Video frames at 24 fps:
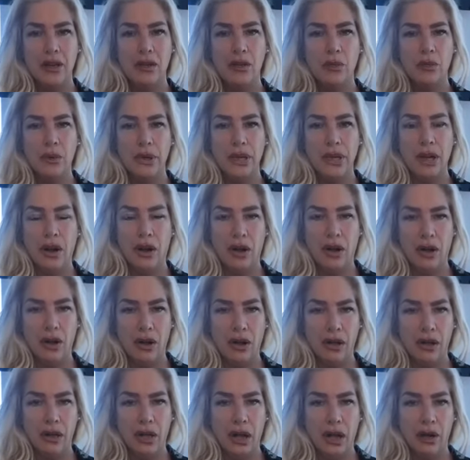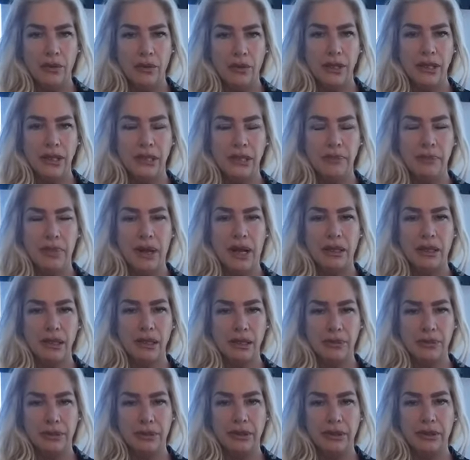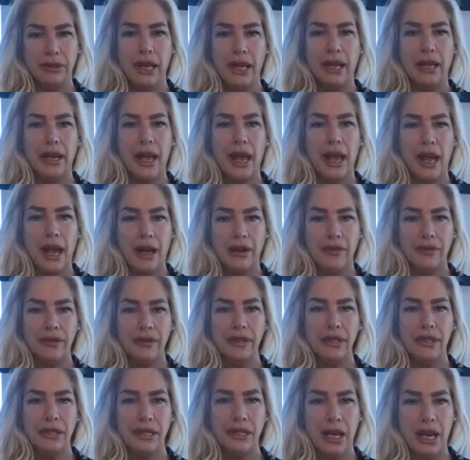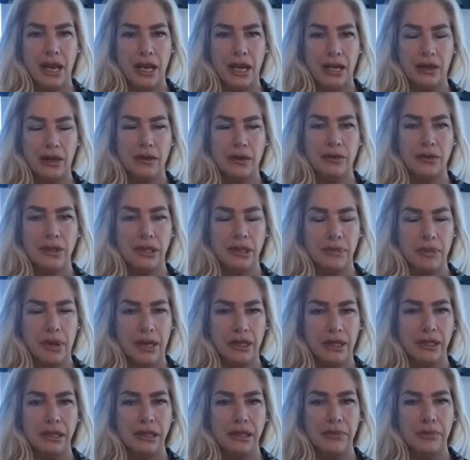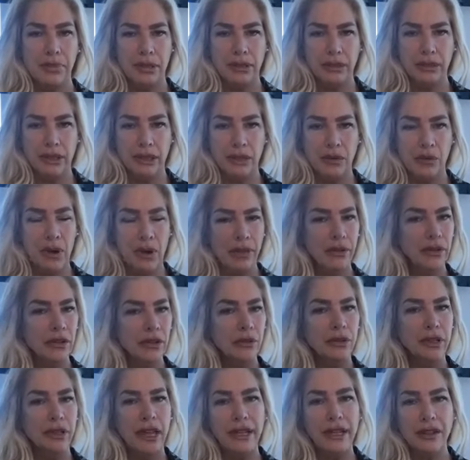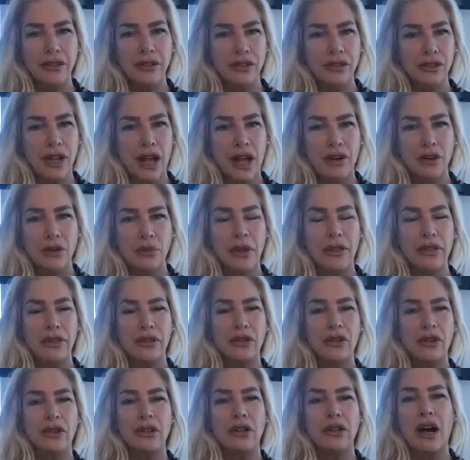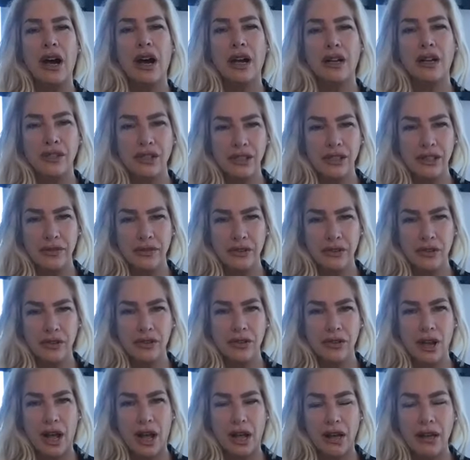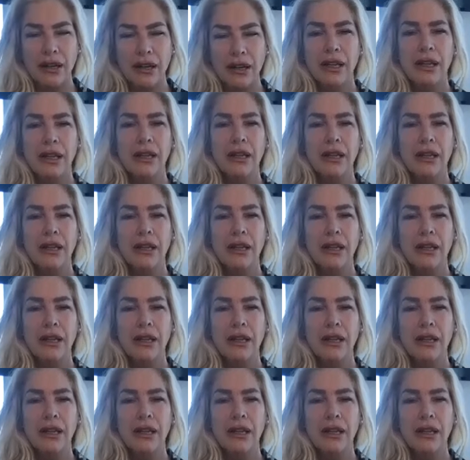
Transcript: We all are responsible and have to take responsibility, whether you like it or not, or whether you're conscious of it or not,